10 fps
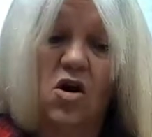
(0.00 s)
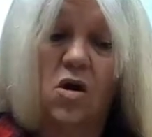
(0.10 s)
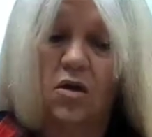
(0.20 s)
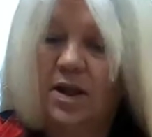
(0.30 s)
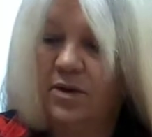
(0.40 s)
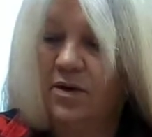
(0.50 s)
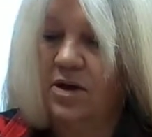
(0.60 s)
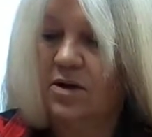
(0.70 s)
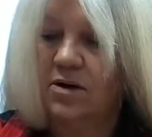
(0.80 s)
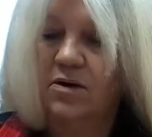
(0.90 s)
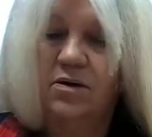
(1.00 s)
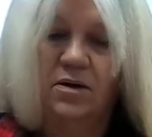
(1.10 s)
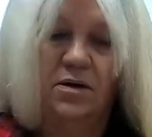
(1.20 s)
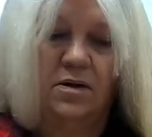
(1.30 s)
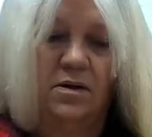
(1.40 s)
all out of here
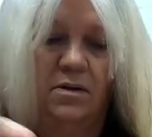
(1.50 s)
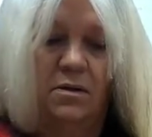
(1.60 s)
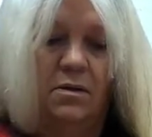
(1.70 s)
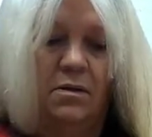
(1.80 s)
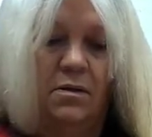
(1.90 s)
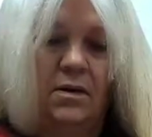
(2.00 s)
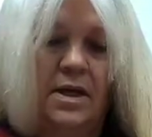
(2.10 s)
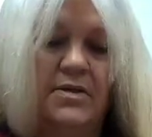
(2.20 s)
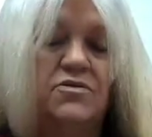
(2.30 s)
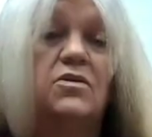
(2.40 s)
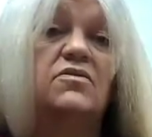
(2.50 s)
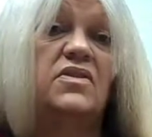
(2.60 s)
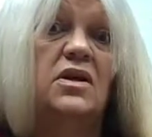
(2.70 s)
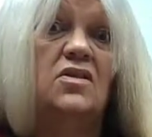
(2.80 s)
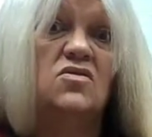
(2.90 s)
after the
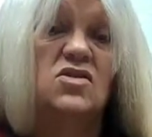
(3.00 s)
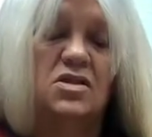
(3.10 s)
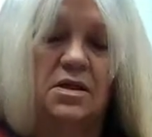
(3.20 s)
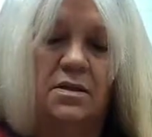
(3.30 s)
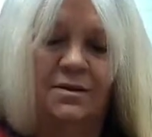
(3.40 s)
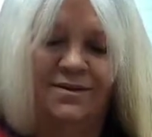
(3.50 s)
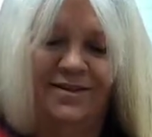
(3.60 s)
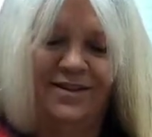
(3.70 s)
video is done.